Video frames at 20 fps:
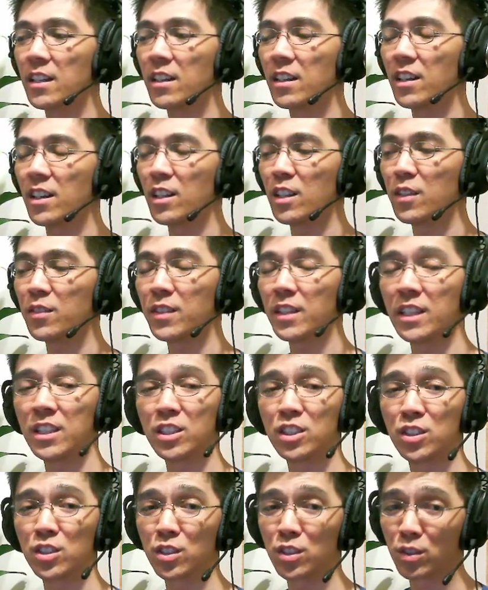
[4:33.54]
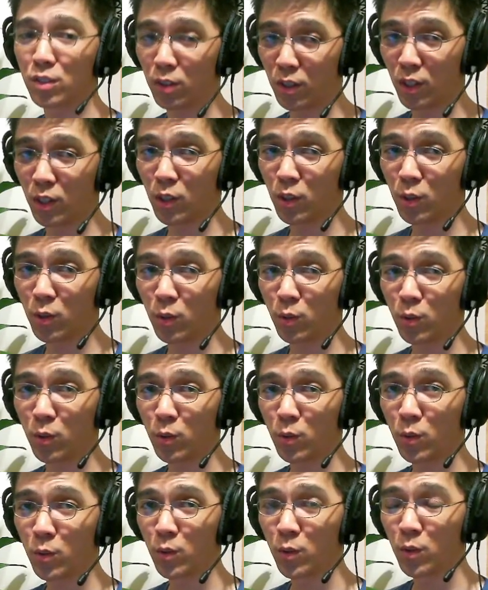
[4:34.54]
all of these slow
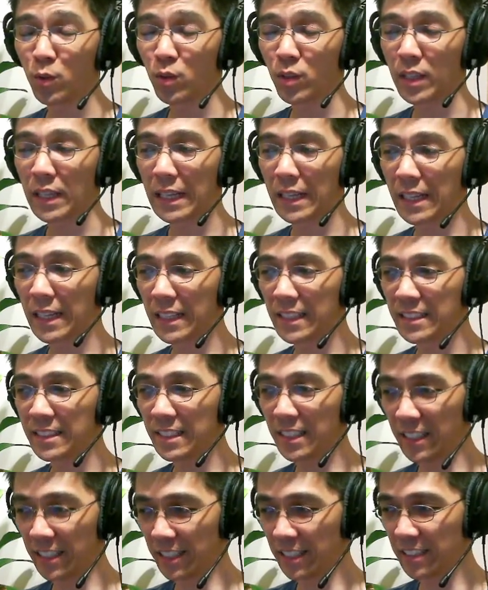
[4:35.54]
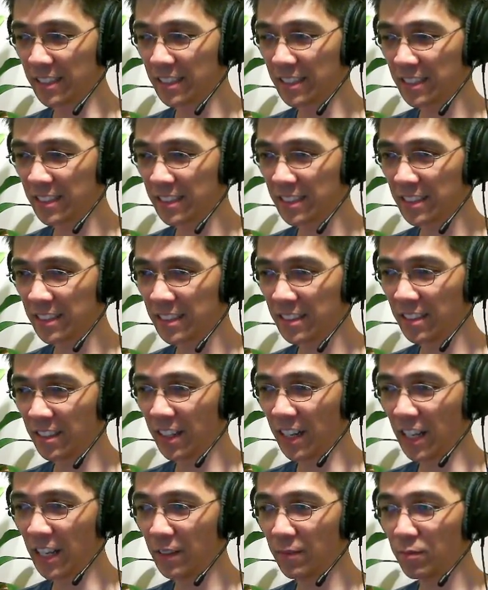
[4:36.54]
Garcias
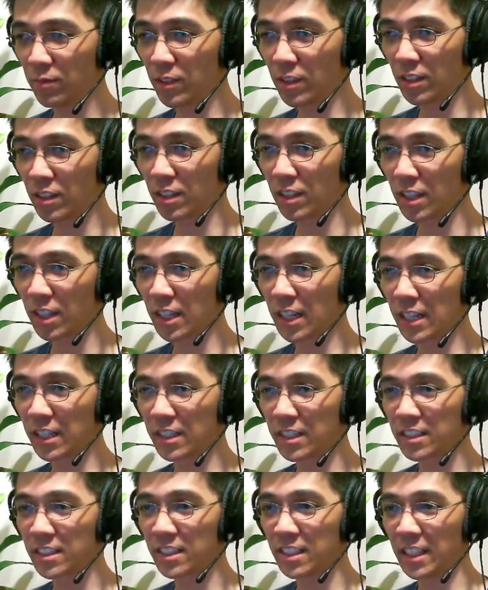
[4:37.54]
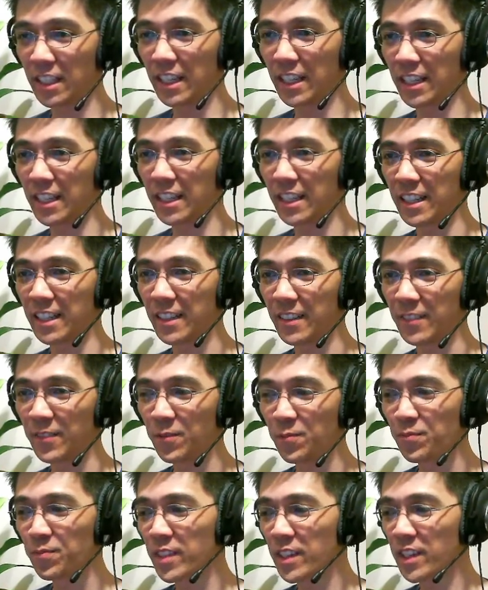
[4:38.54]
named Garcia.
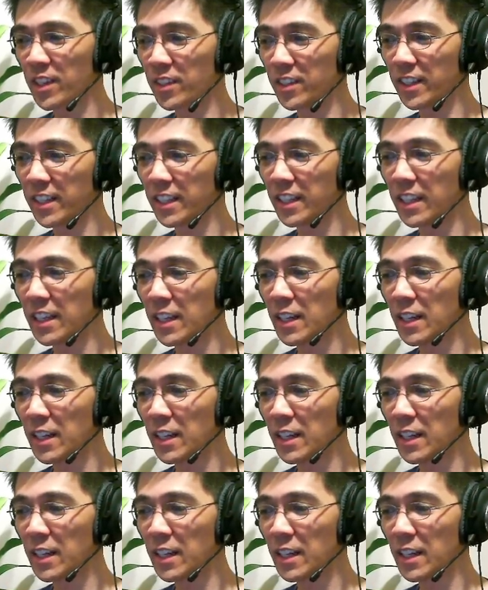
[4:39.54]
All right.